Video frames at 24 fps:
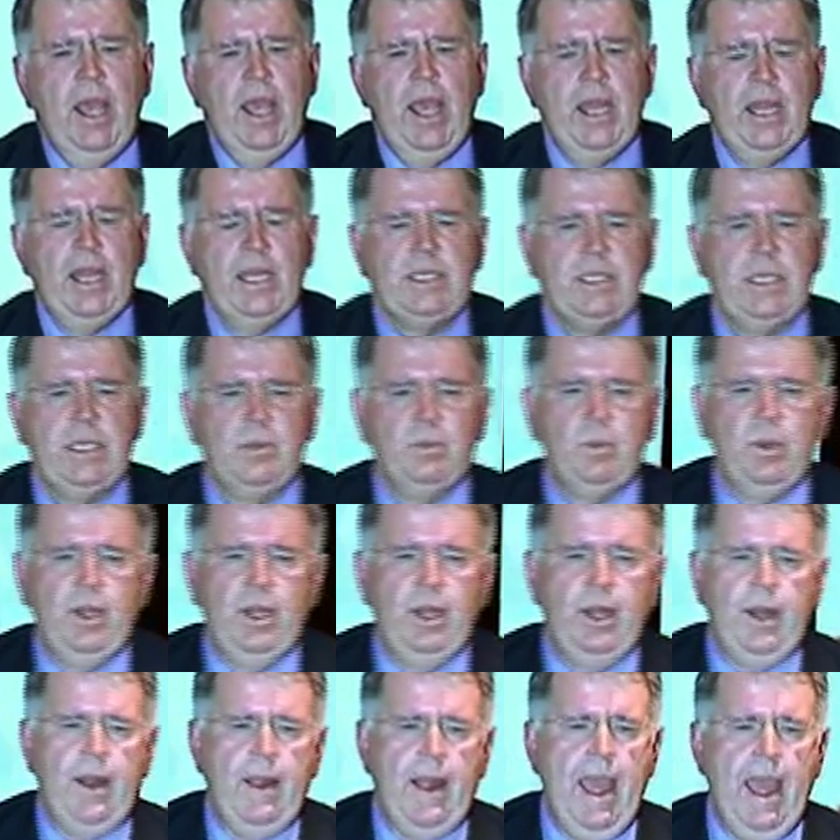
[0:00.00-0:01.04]
And I said,
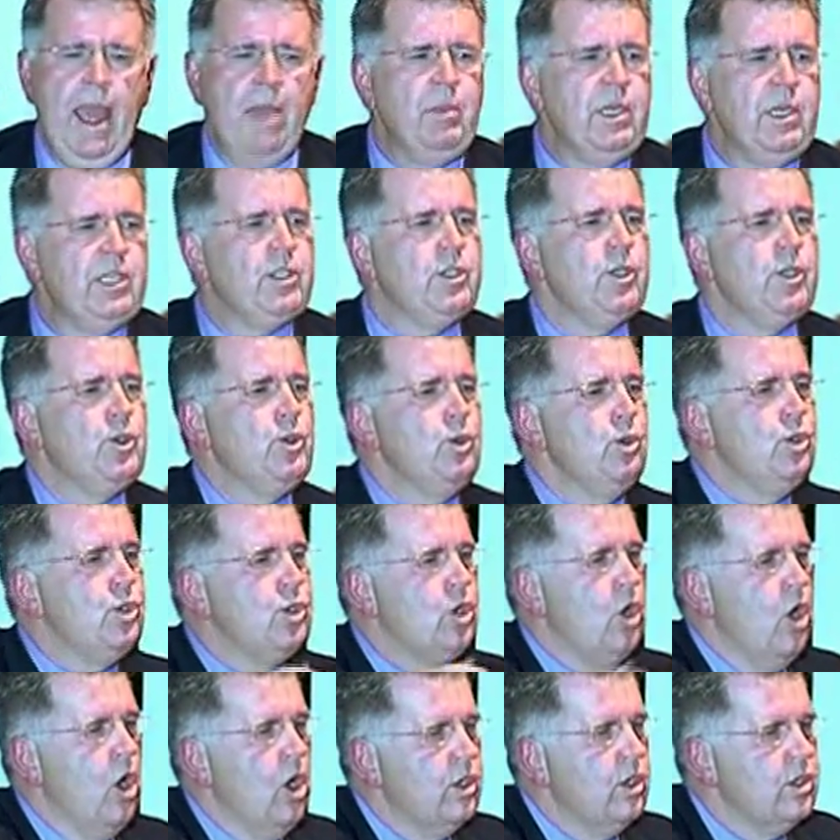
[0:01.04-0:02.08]
well, how much did you
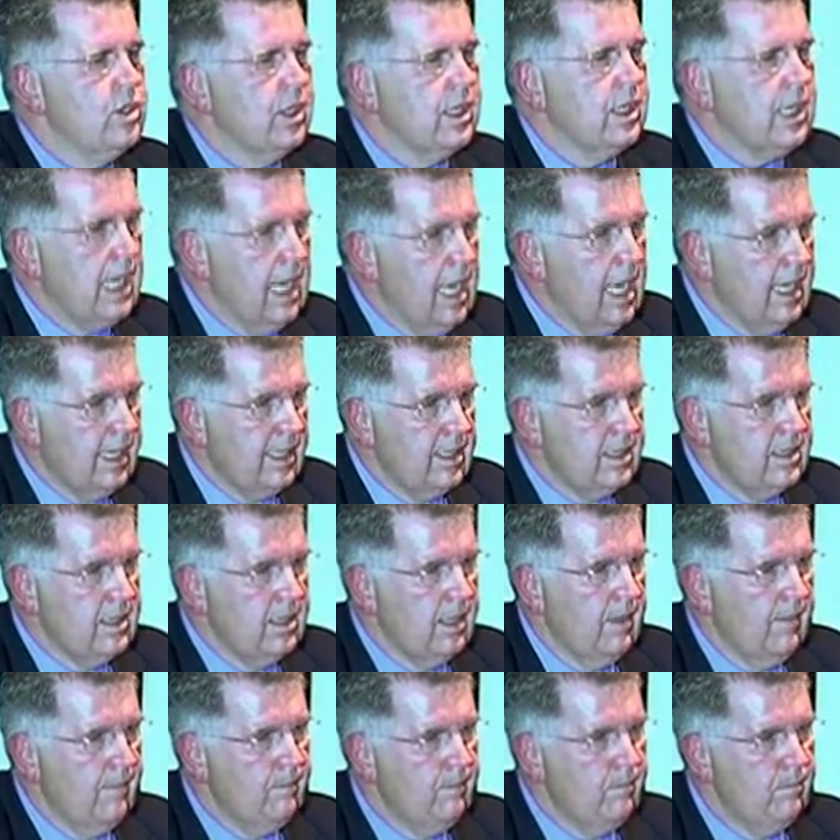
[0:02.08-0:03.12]
charge the client
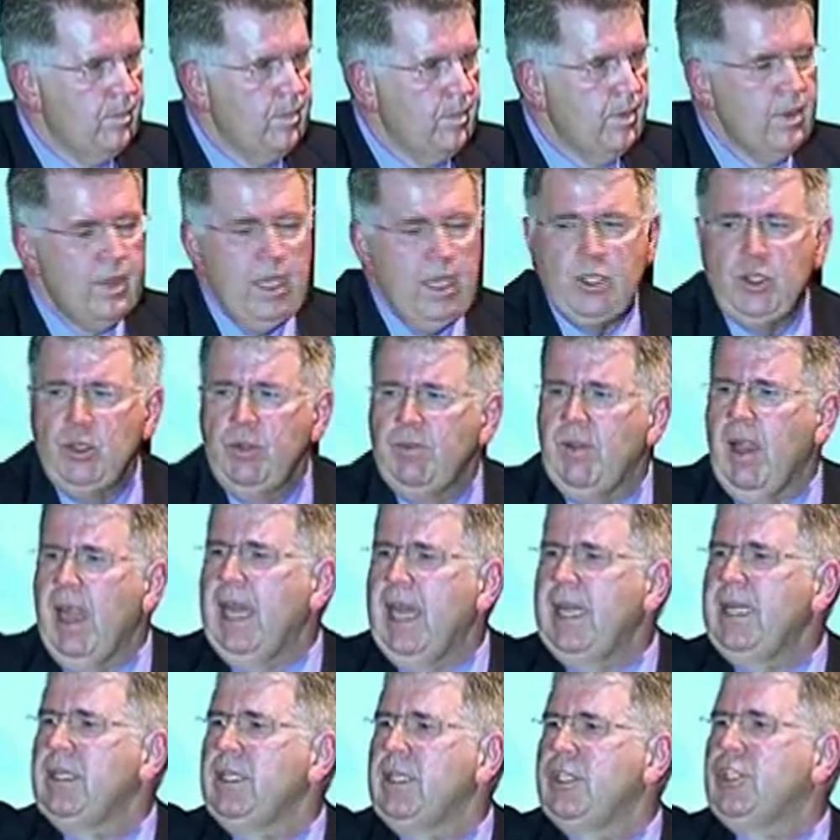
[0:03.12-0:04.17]
that you've
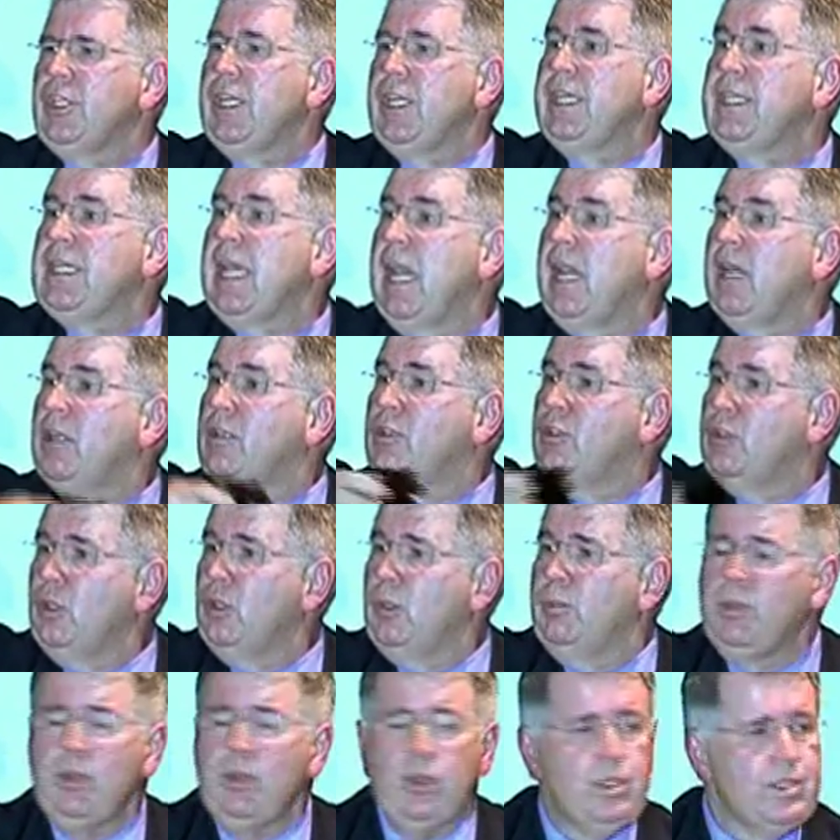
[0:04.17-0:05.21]
hired the chairs out
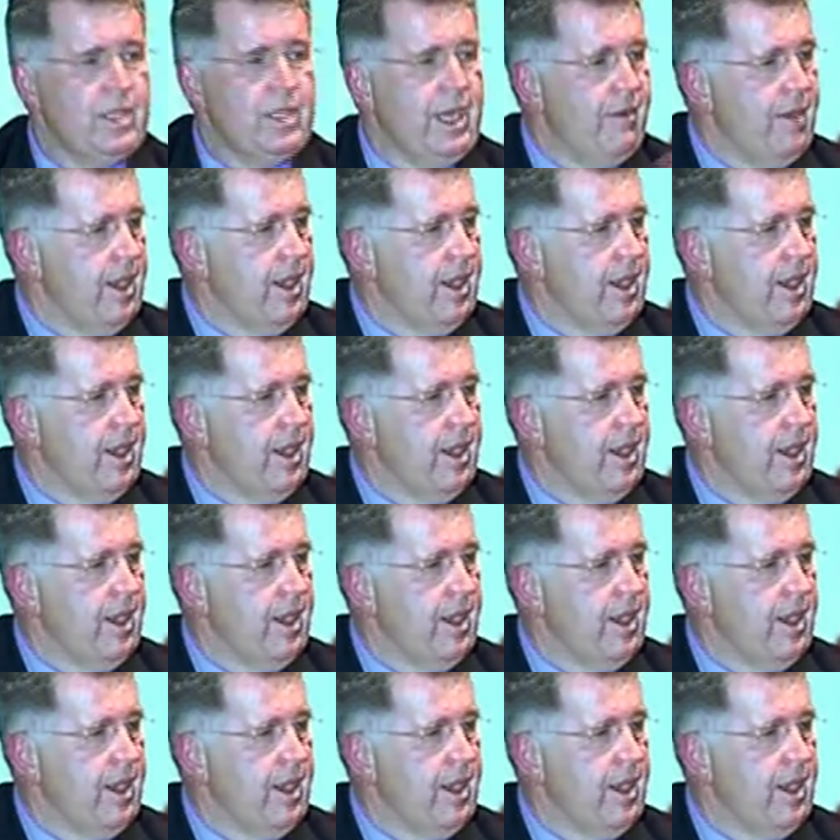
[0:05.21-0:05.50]
to because they